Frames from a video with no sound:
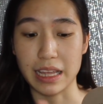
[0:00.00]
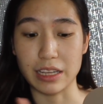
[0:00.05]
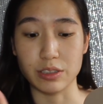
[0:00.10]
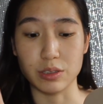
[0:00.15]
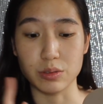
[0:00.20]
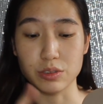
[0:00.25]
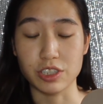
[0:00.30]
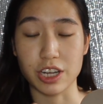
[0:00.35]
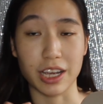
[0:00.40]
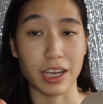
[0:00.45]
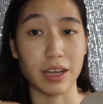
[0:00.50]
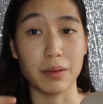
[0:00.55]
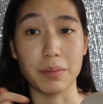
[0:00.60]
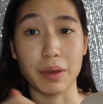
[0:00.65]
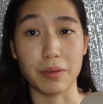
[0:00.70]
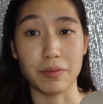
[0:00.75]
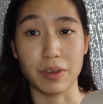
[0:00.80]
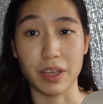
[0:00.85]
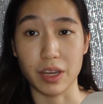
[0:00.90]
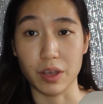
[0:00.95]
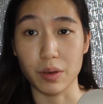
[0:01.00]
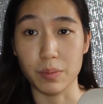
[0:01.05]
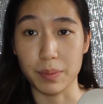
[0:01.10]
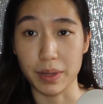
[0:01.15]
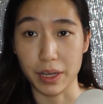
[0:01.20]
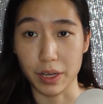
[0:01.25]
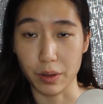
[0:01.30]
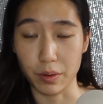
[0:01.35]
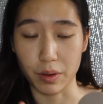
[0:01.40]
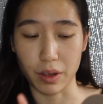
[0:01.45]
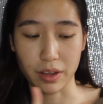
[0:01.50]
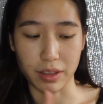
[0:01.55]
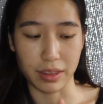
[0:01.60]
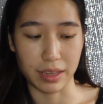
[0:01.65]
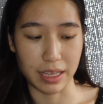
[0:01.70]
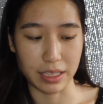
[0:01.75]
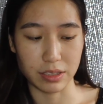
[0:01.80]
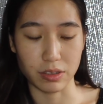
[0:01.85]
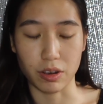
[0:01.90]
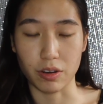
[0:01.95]
then do check out my video below on
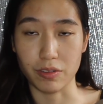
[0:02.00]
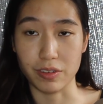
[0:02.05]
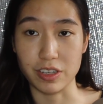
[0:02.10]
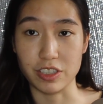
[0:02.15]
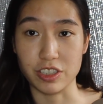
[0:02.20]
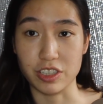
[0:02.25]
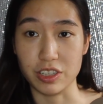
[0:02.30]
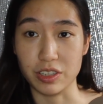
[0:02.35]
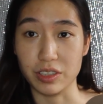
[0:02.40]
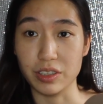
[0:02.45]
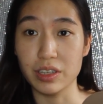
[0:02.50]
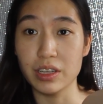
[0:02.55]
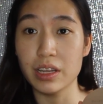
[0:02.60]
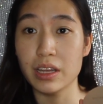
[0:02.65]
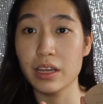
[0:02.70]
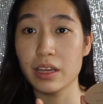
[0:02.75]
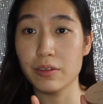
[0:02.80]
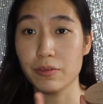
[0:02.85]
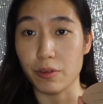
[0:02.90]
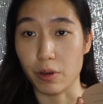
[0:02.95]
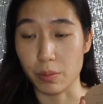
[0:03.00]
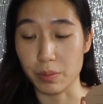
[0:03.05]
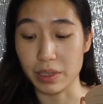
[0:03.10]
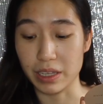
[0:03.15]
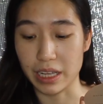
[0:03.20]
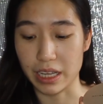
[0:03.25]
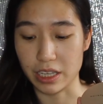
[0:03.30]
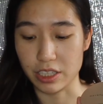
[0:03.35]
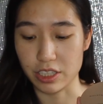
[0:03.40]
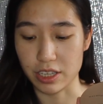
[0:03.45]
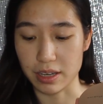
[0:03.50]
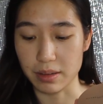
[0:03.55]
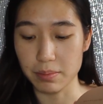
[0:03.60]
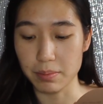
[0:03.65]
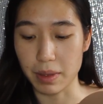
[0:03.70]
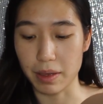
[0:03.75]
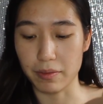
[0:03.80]
this original formulation.